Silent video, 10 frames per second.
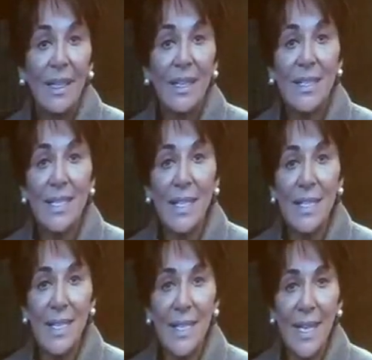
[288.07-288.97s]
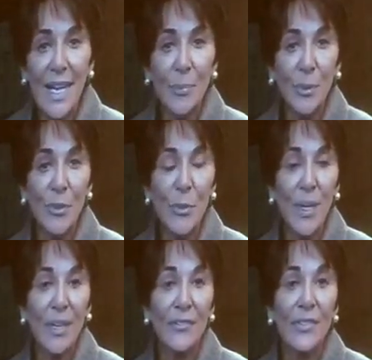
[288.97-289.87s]
On Sunday, April
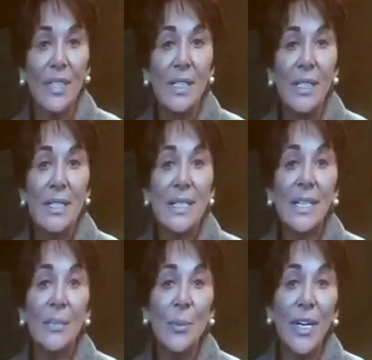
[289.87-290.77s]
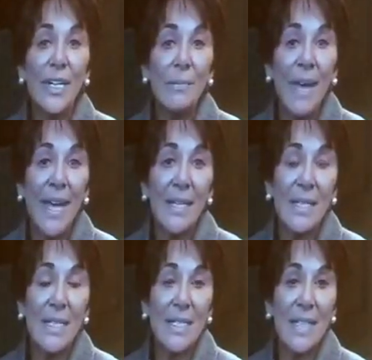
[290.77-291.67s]
12th, celebrating
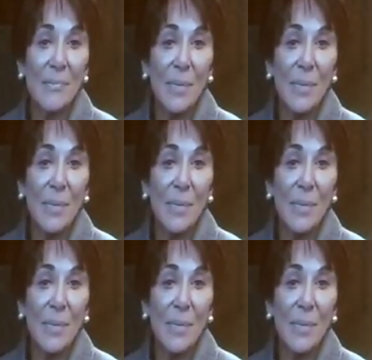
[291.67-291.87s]
Mass in St.